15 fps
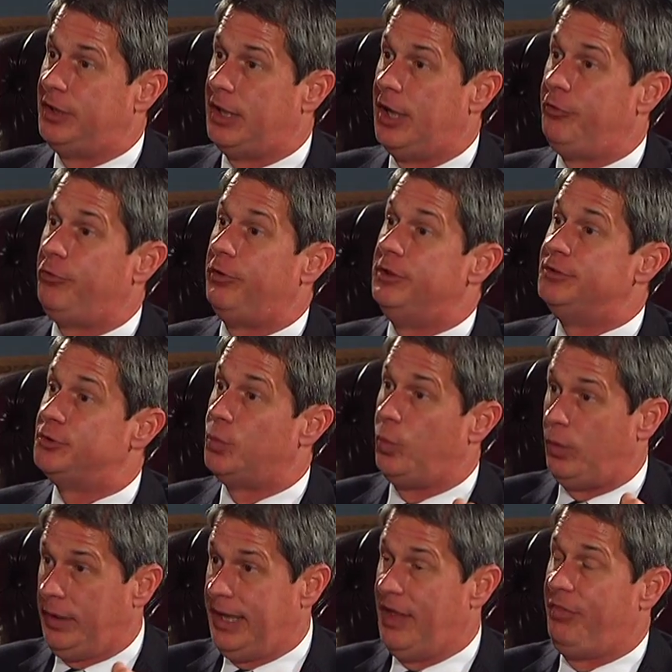countries
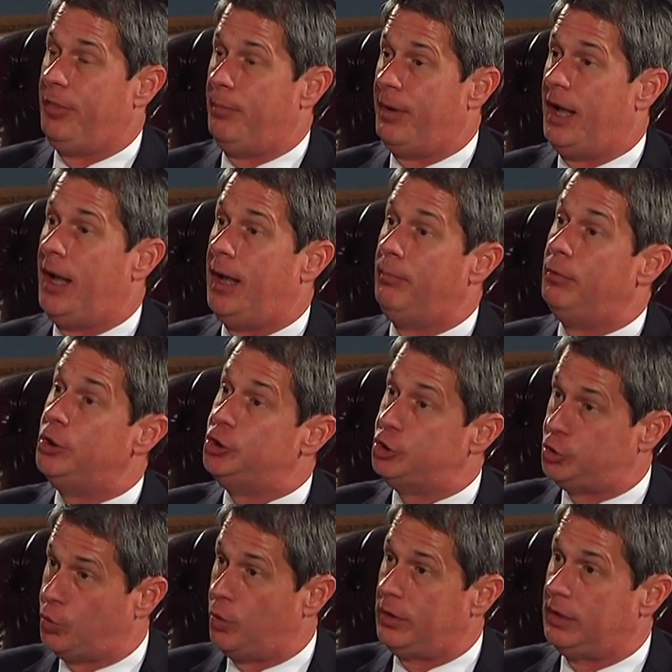will get the bomb
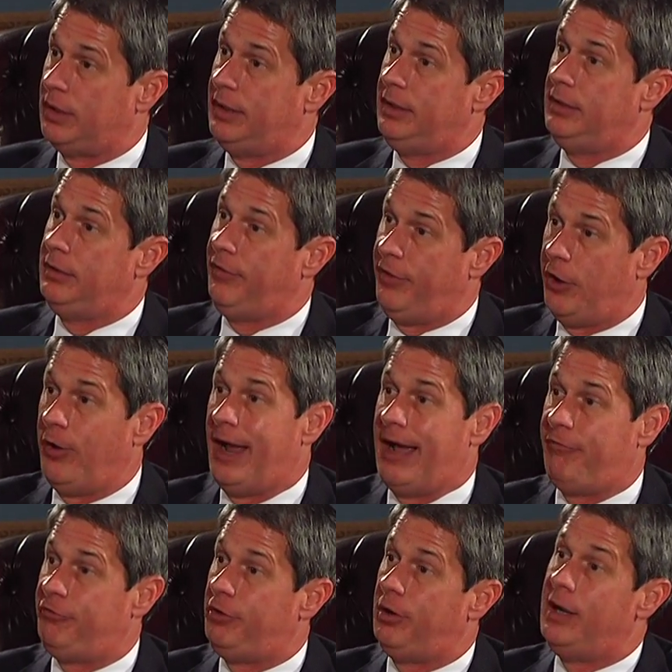shortly thereafter.